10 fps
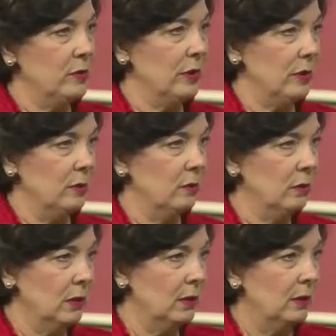at the
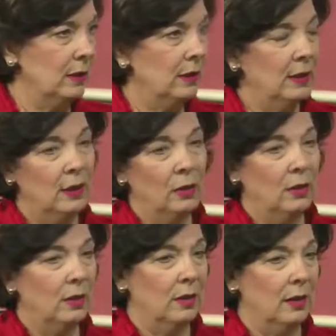door.
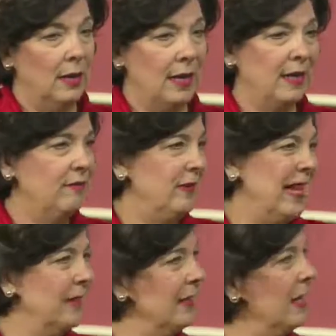And
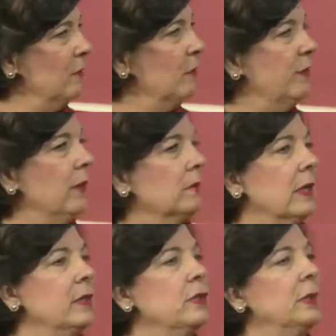that never felt right to me.